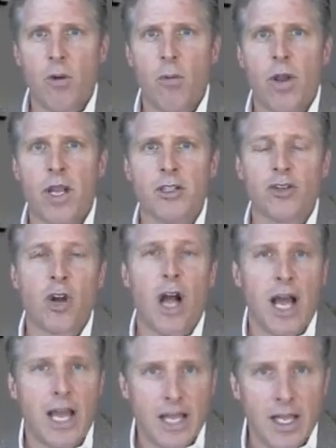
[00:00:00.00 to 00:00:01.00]
I want to
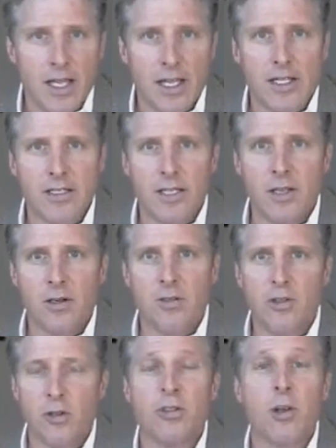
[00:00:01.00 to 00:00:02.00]
try to
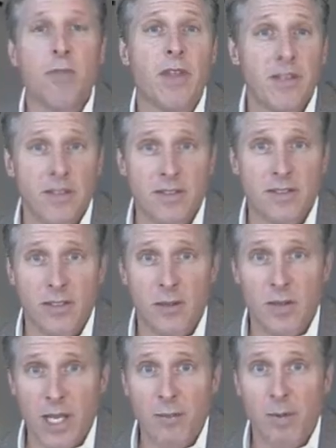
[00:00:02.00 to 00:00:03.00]
do something
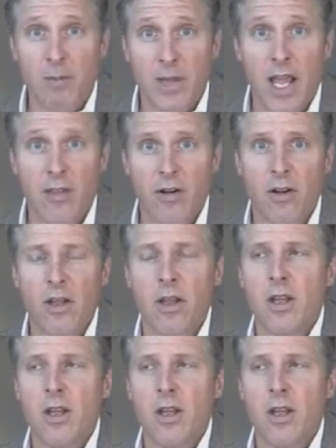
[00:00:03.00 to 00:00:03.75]
to keep them together.